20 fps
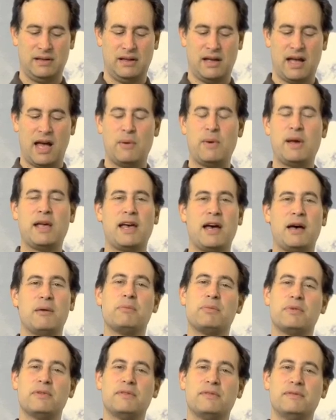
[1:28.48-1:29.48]
I wake
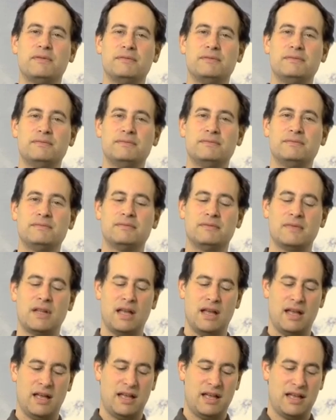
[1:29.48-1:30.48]
up.
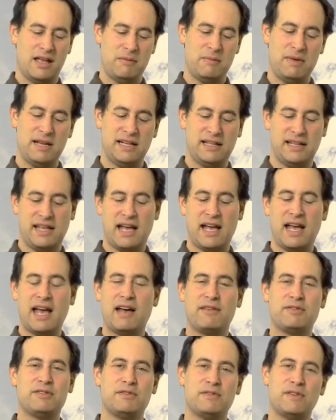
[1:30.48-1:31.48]
Immediately I
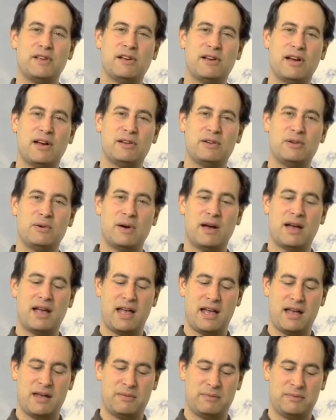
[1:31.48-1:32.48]
have to figure out who I
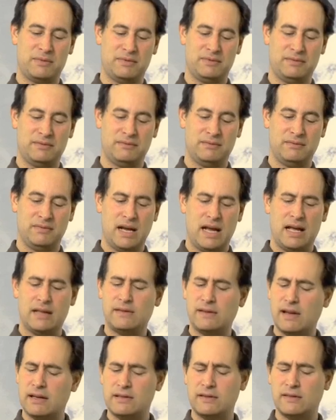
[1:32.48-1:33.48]
am.
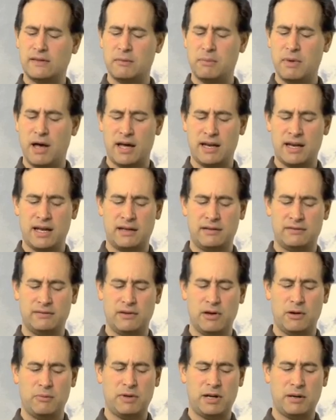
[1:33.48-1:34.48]
It's not just the body,
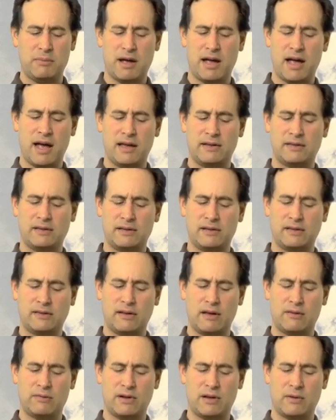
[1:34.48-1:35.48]
opening my eyes and
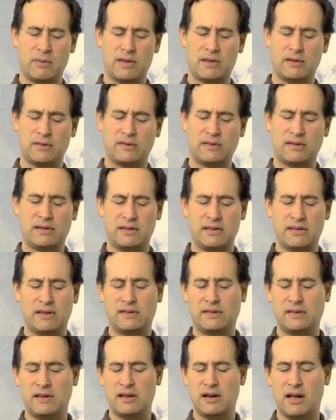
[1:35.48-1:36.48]
discovering whether the
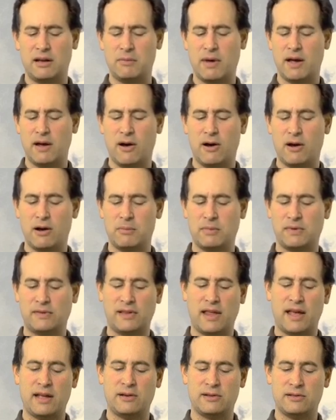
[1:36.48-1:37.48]
skin on my arm is
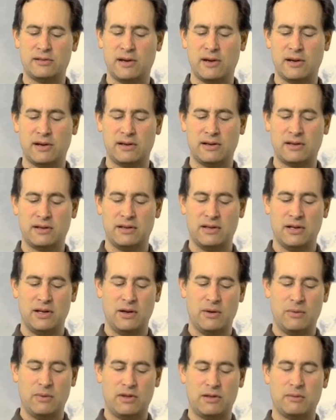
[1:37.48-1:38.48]
light or dark,
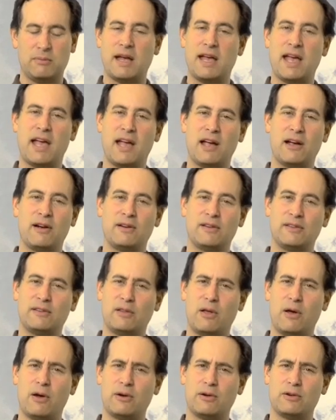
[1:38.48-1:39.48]
whether my hair is
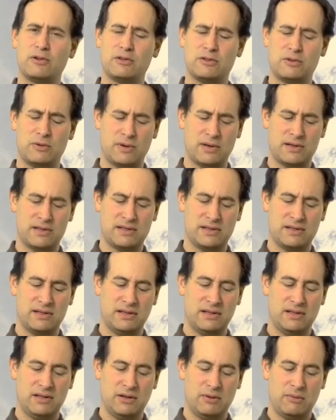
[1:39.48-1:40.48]
long or short,
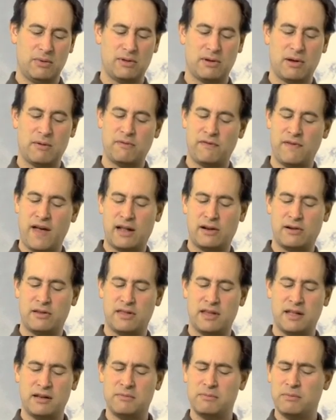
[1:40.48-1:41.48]
whether I'm fat or
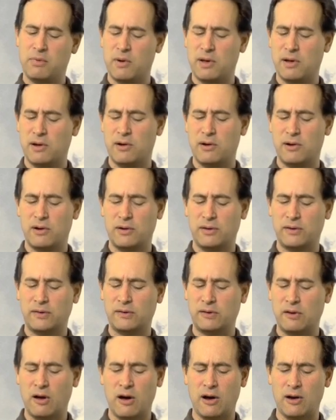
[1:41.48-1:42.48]
thin, boy or girl,
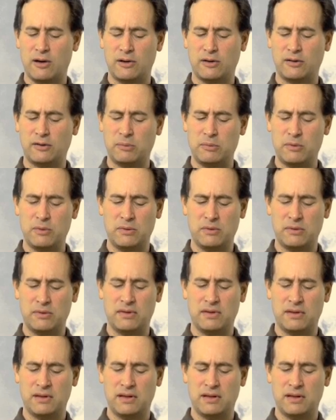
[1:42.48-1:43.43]
scarred or smooth.